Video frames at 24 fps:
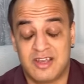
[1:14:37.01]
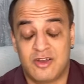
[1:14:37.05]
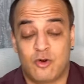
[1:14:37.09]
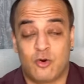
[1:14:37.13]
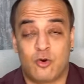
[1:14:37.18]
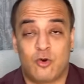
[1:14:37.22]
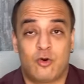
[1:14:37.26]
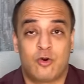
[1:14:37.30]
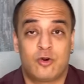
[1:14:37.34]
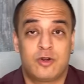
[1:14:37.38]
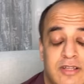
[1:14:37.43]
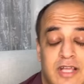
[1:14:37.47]

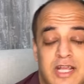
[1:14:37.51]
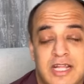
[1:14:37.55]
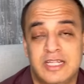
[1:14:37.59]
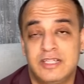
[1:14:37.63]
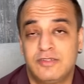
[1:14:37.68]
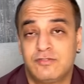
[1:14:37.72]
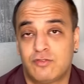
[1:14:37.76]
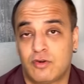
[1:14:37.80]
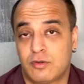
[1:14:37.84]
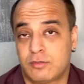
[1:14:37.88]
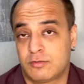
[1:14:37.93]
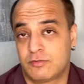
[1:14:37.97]
or any
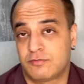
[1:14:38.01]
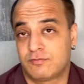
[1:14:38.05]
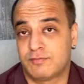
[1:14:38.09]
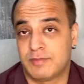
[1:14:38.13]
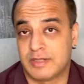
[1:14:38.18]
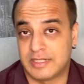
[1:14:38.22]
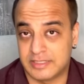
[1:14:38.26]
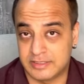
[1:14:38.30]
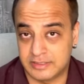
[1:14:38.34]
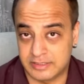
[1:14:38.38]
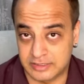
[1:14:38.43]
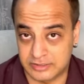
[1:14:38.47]
form of
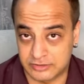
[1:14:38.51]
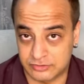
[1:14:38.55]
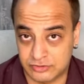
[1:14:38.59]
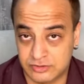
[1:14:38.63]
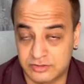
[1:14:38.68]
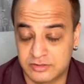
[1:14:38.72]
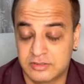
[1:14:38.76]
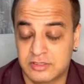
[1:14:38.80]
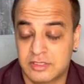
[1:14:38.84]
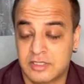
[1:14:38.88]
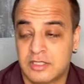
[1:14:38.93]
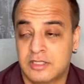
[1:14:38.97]

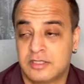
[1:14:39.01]
meditation